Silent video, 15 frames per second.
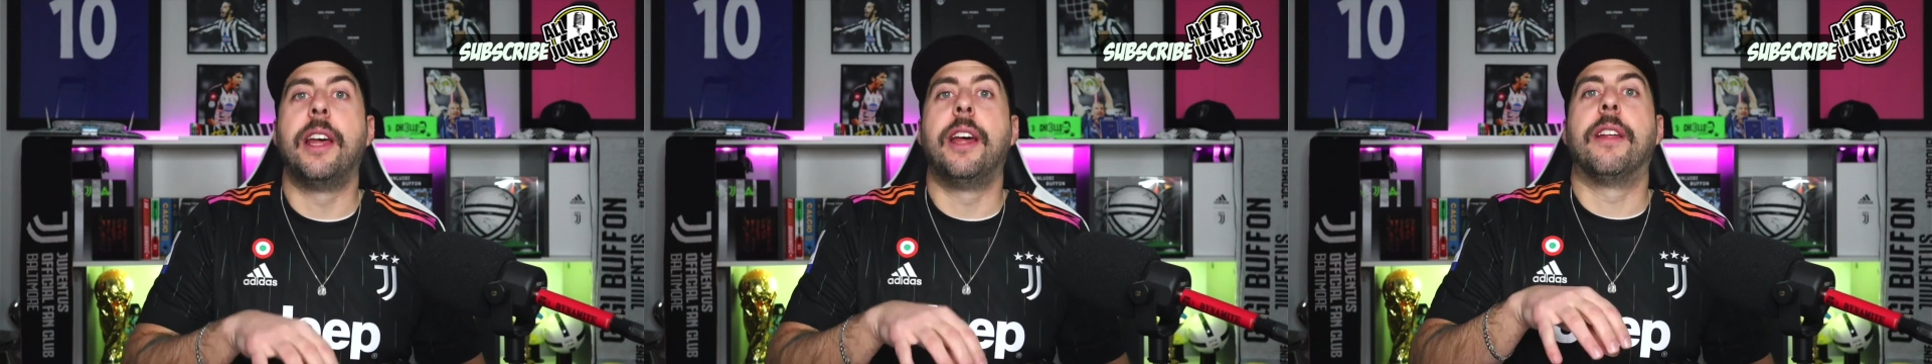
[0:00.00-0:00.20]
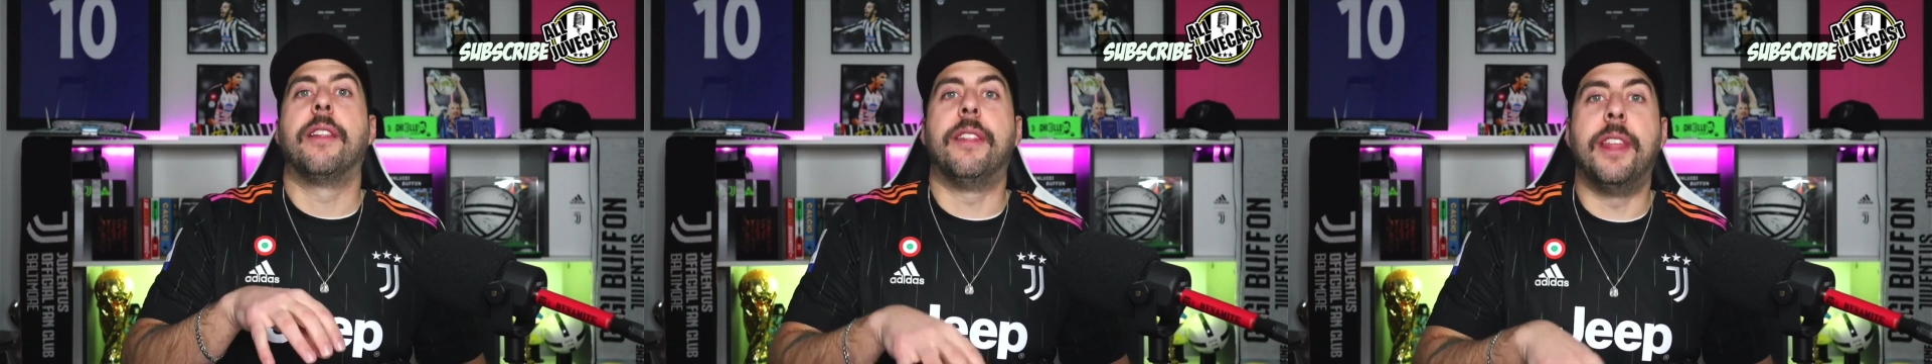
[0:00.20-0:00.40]

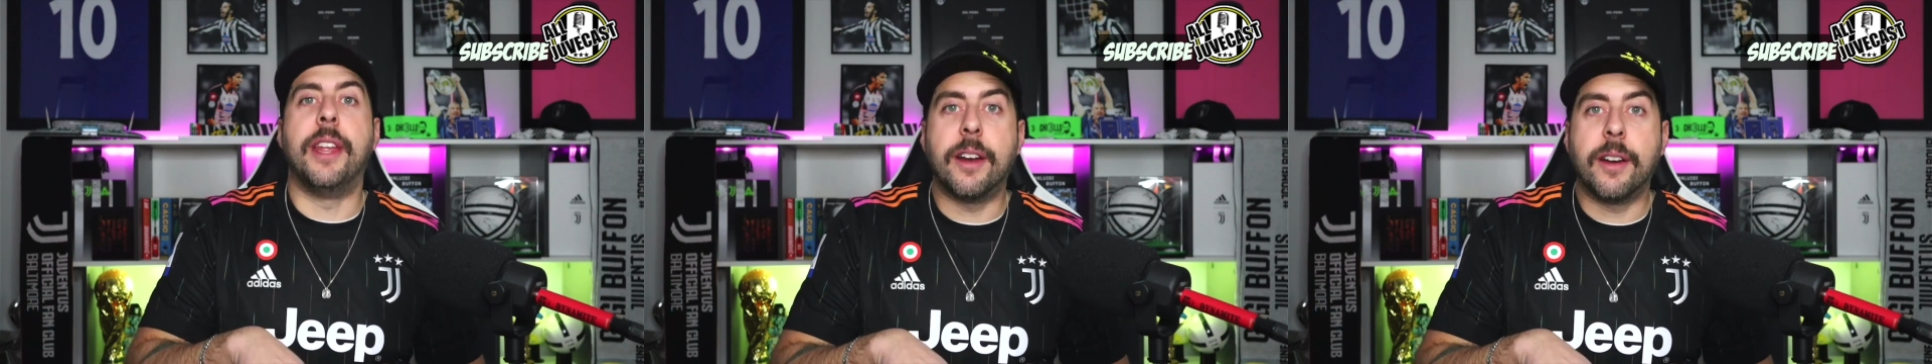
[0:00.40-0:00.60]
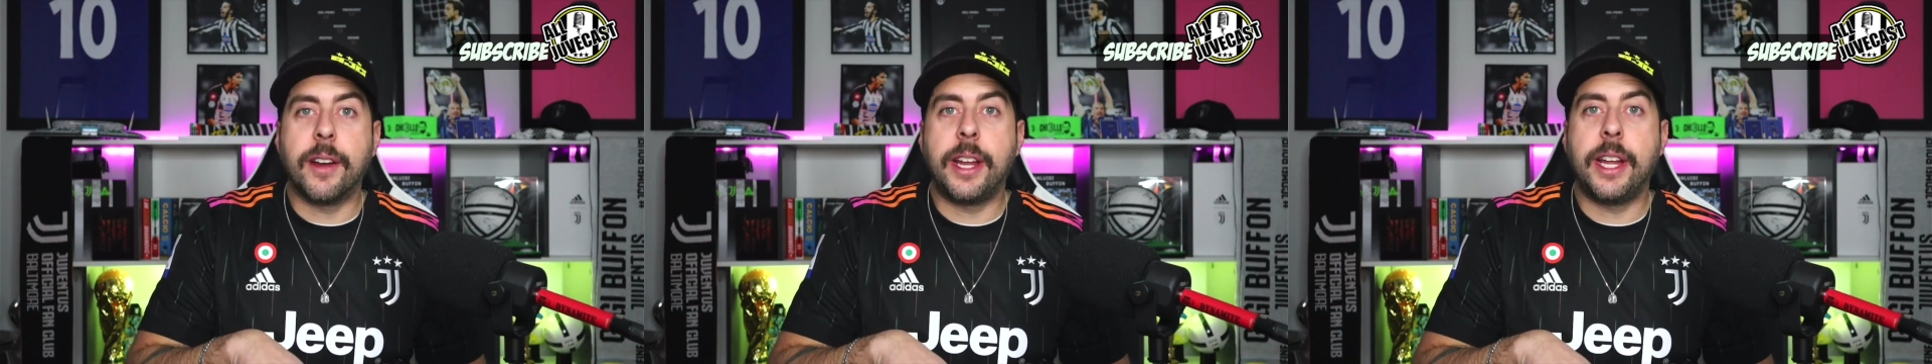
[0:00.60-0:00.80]

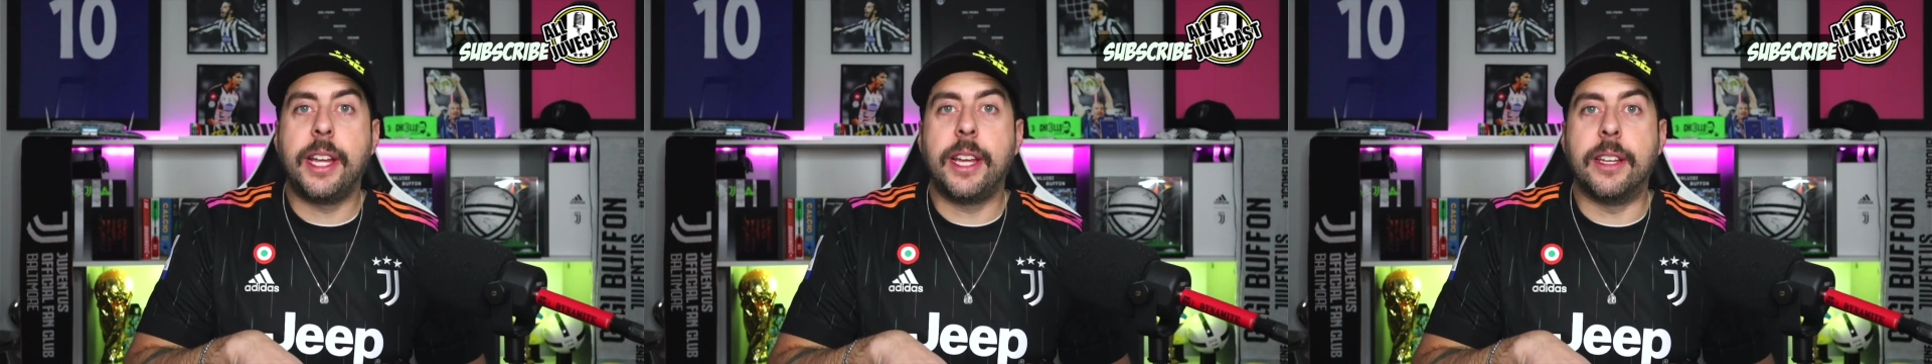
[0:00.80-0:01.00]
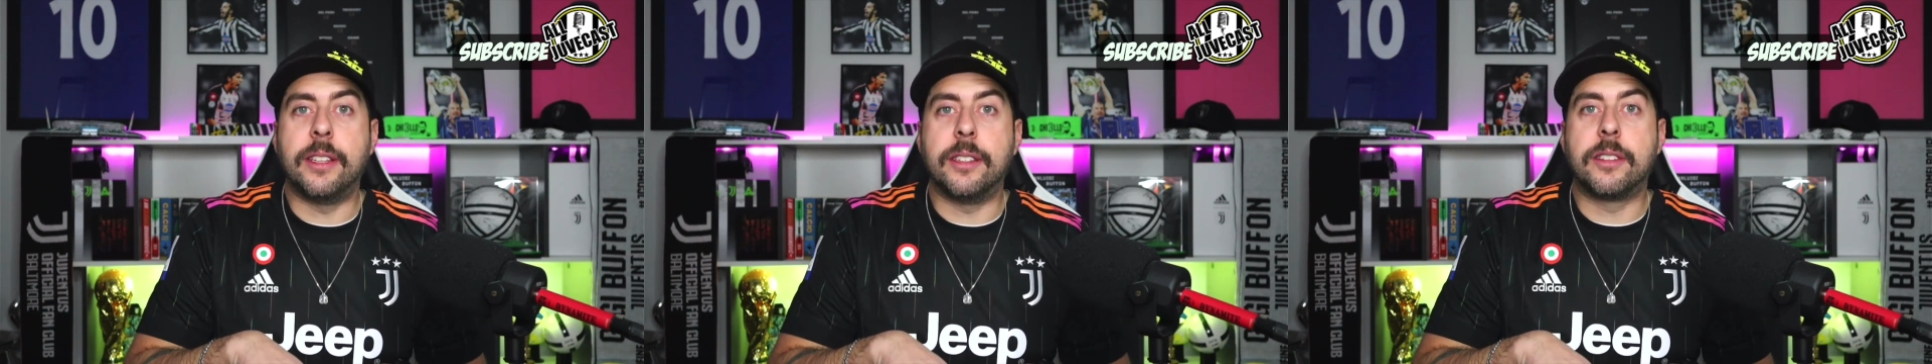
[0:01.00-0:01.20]
there
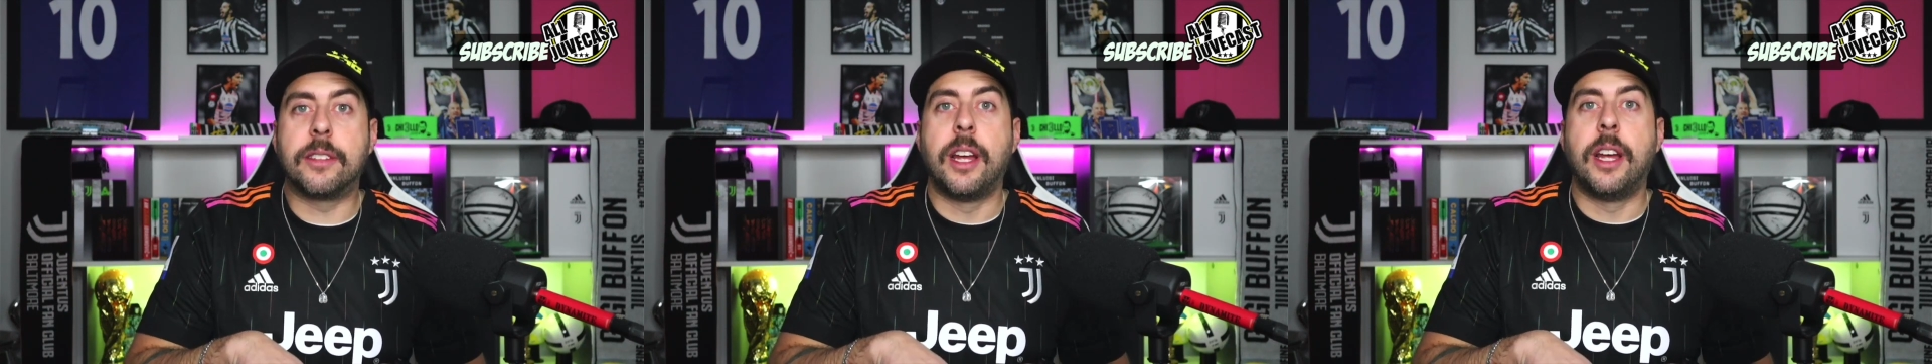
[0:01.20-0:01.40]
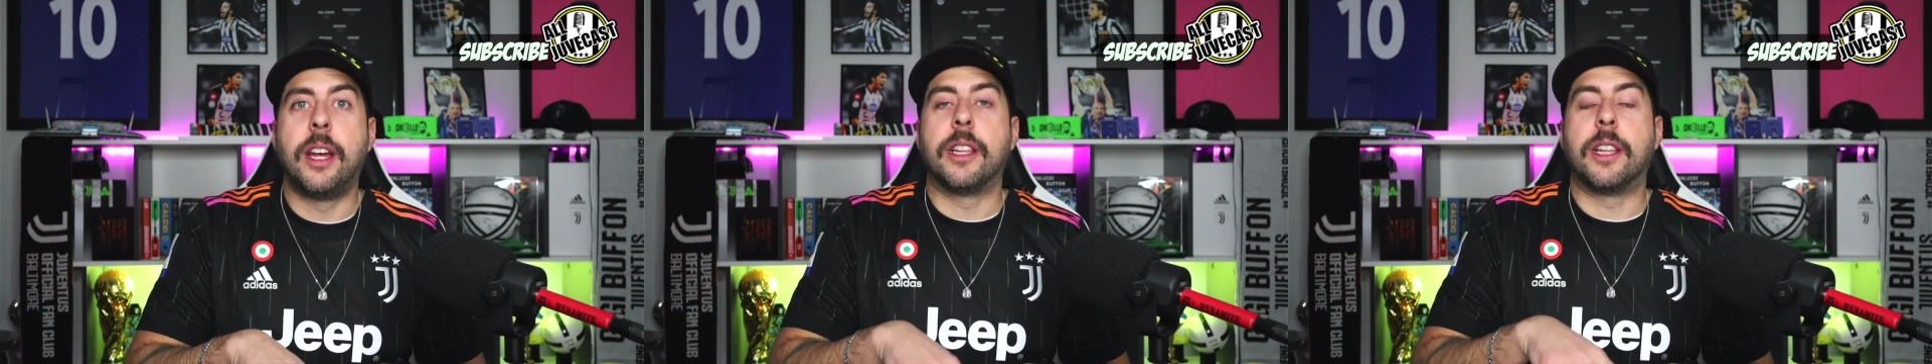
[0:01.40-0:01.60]
is
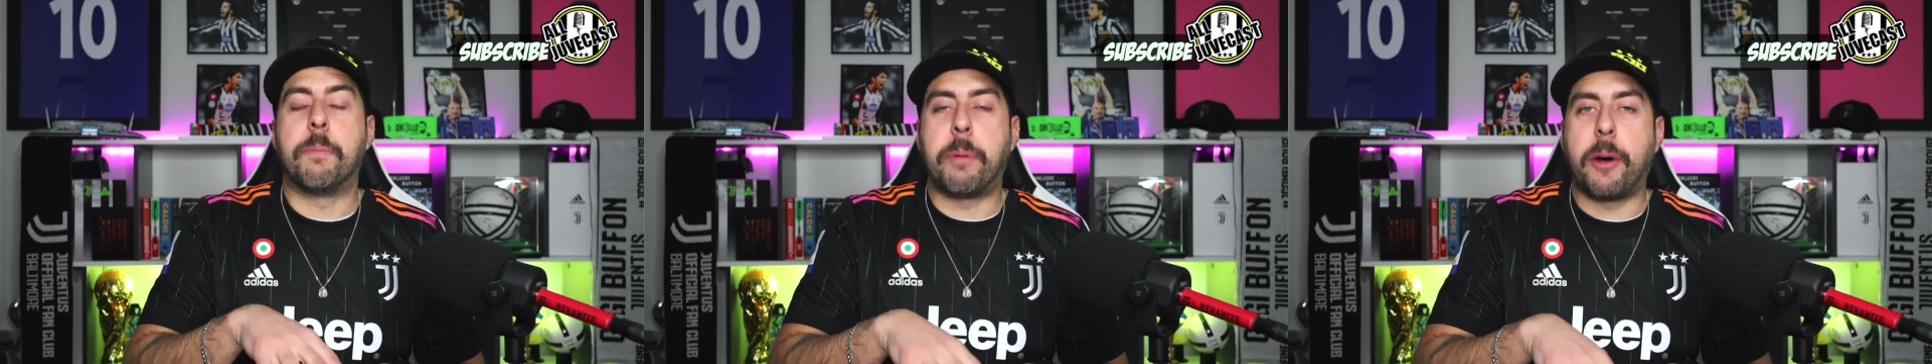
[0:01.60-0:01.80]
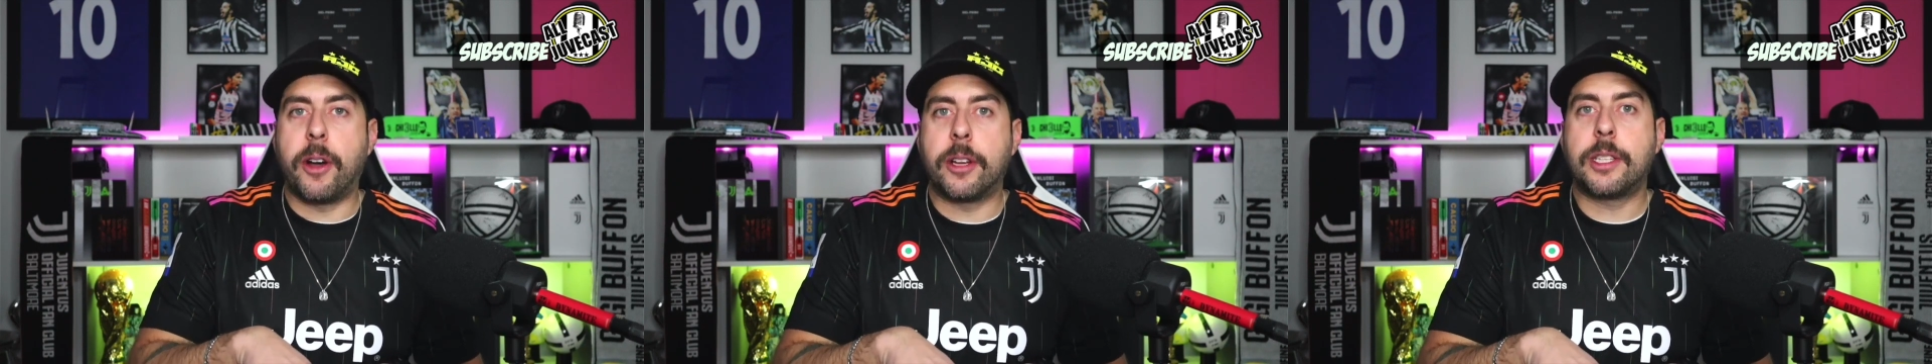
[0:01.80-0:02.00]
the
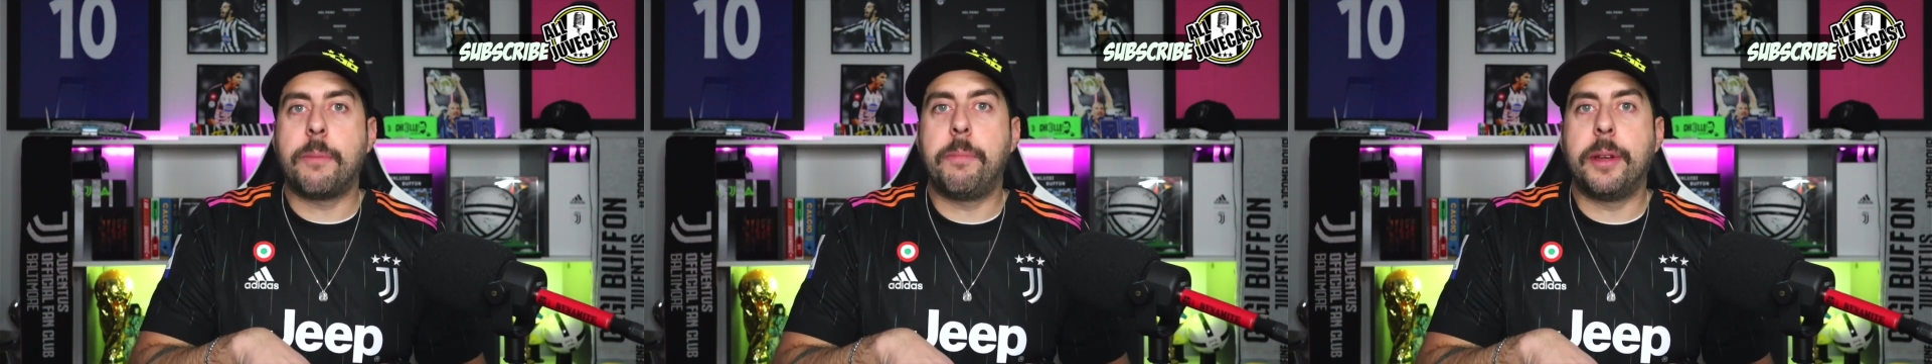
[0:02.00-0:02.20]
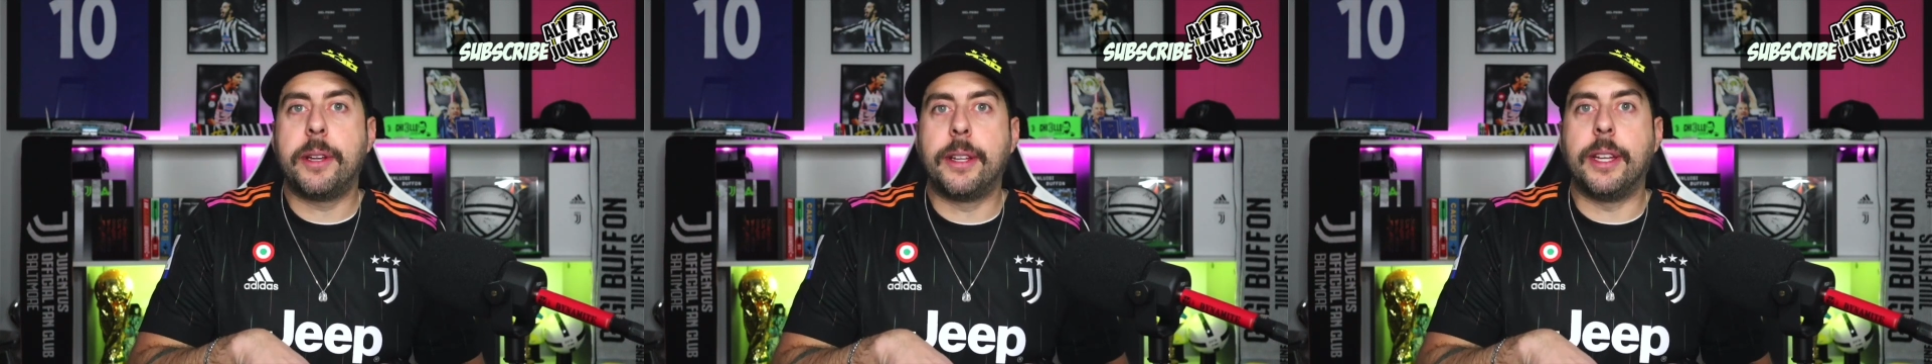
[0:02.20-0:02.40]

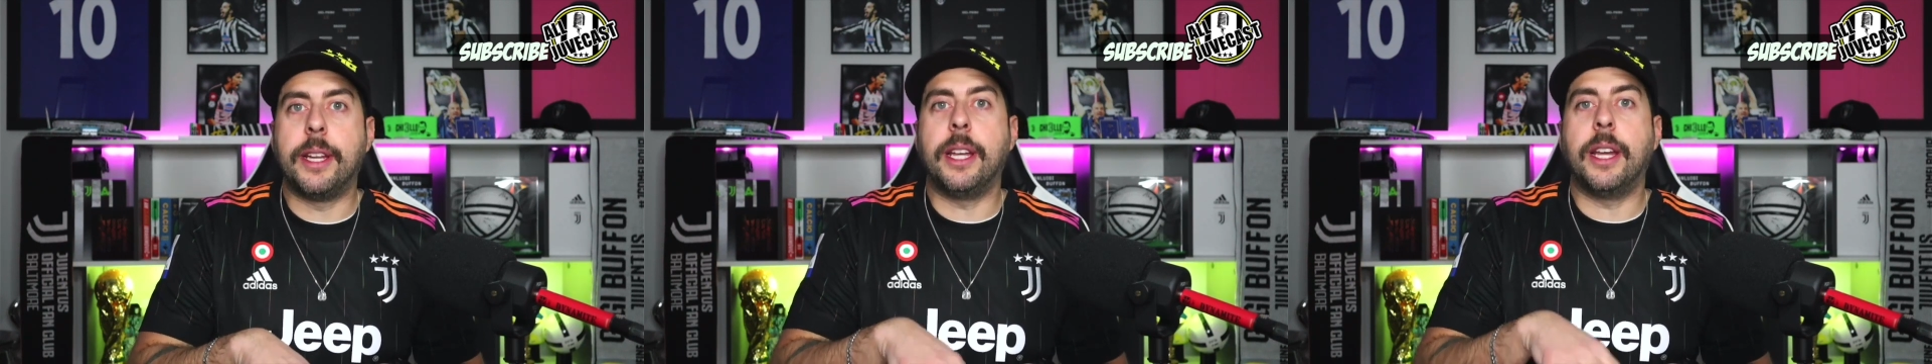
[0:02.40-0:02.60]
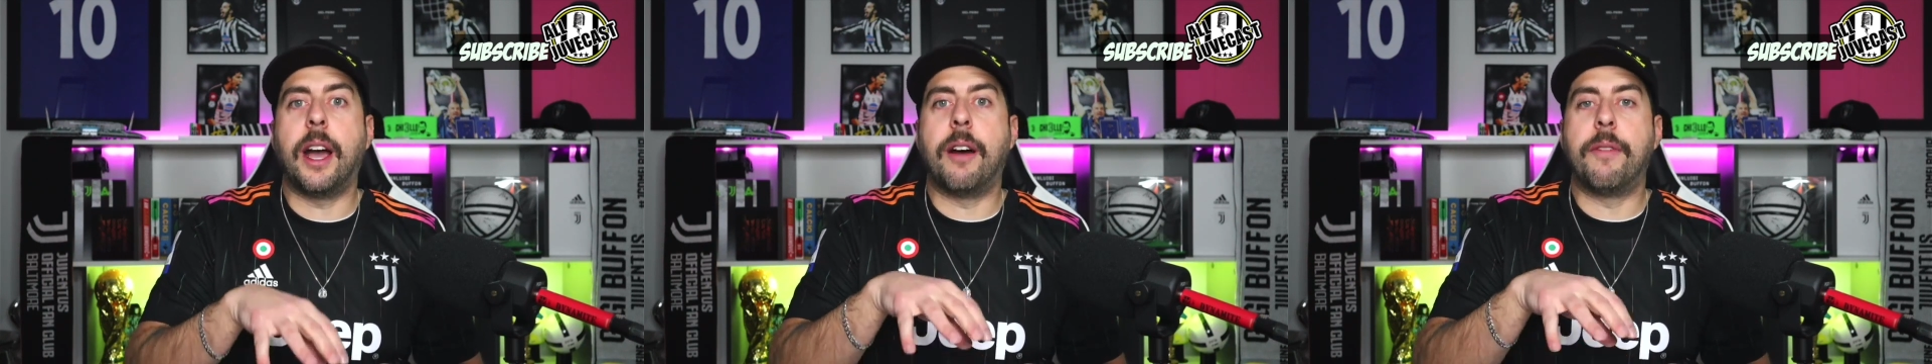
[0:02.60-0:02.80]

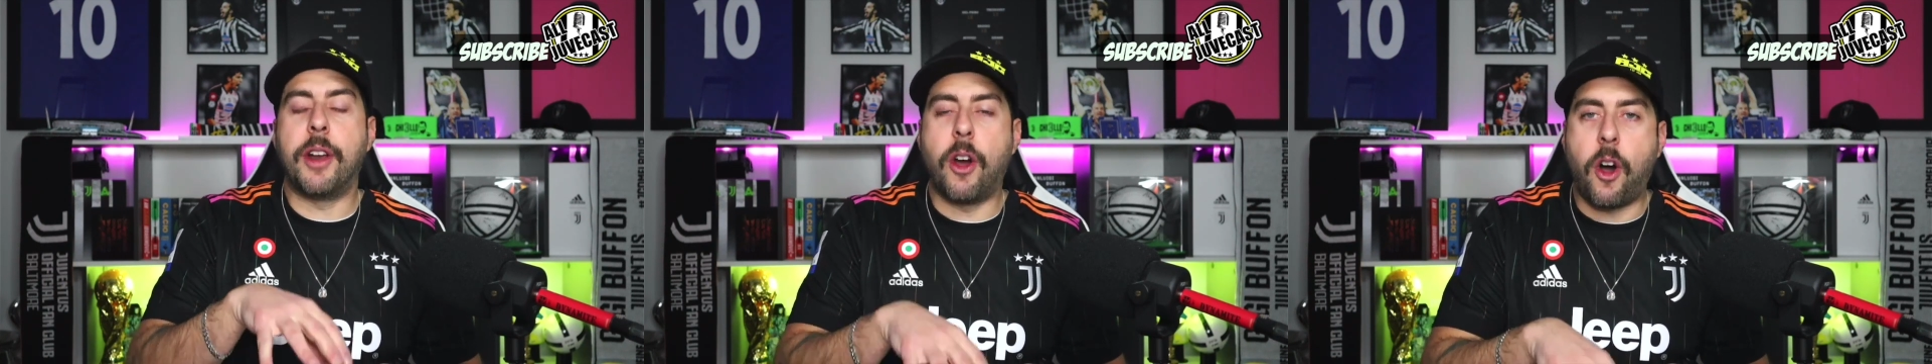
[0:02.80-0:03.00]
possibility of an